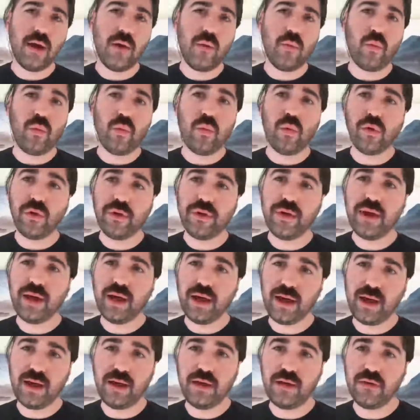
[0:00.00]
One
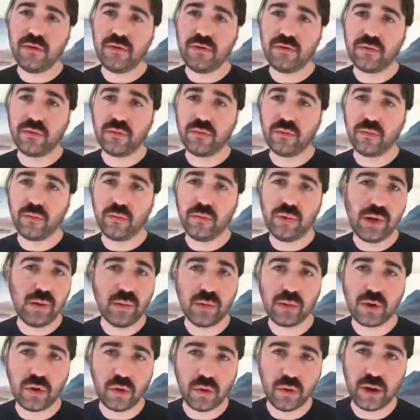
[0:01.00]
is
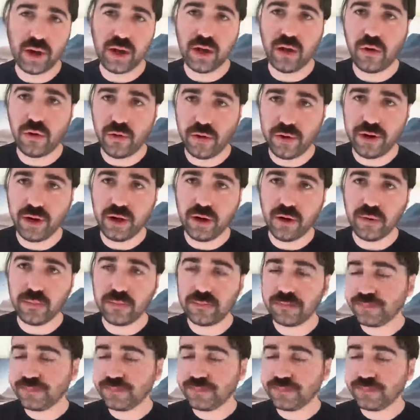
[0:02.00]
re-recording audio.